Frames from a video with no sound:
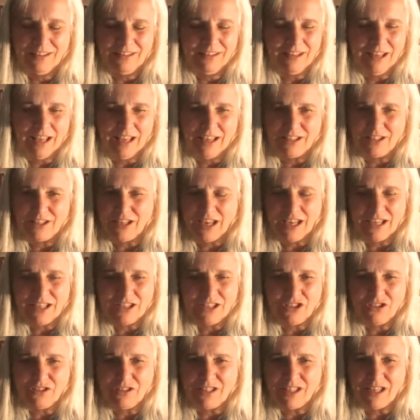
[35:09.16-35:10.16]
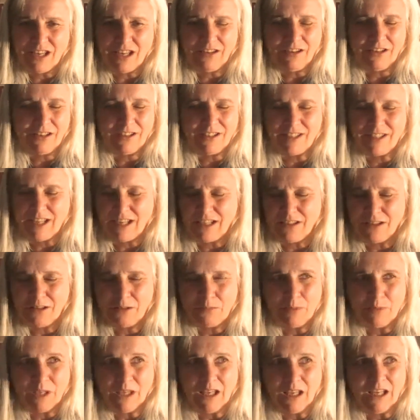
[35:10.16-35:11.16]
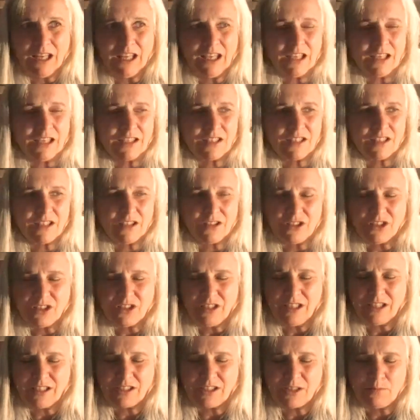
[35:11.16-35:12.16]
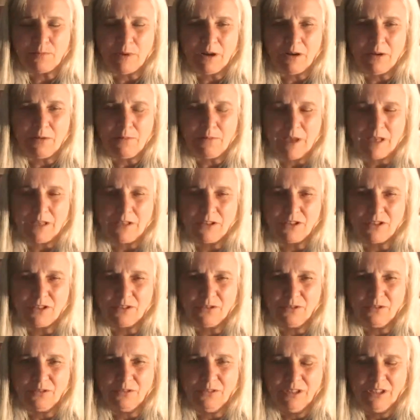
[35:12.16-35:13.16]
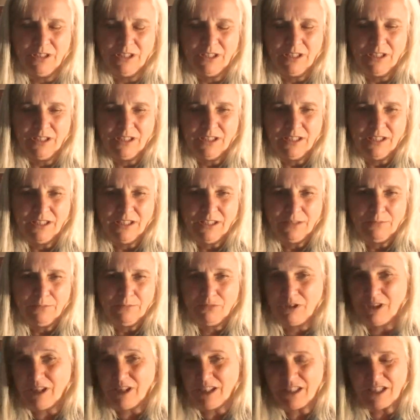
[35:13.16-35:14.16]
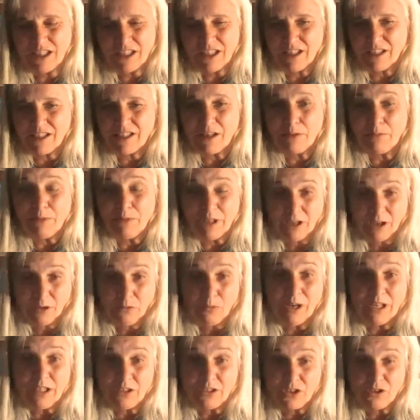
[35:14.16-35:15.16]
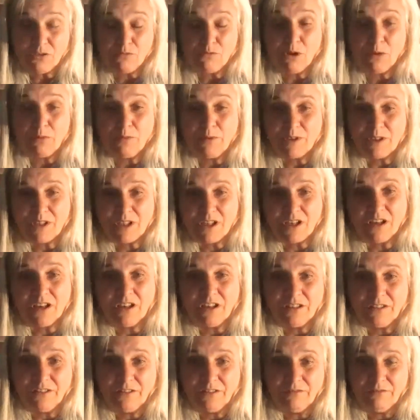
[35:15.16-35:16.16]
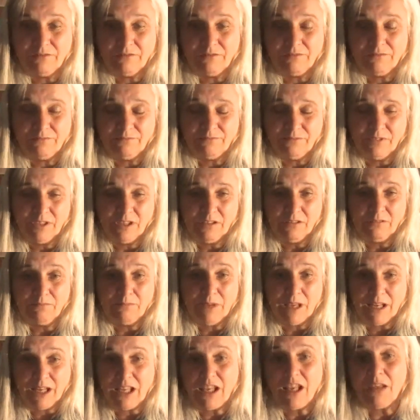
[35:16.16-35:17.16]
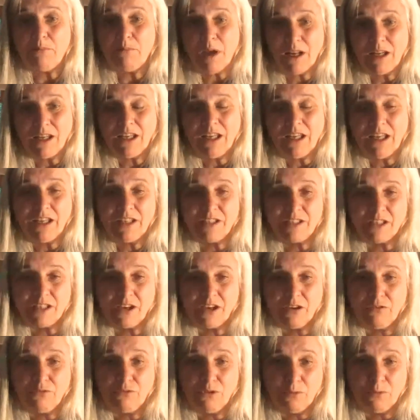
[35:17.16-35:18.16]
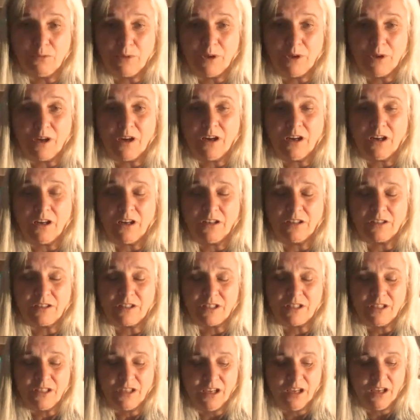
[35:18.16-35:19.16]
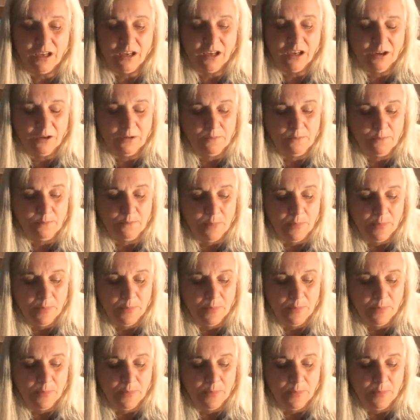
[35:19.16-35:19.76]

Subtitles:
as you said at the beginning, it's such an experimental practice. I mean, I went to Robert's garden many, many years ago, Robert Hart, and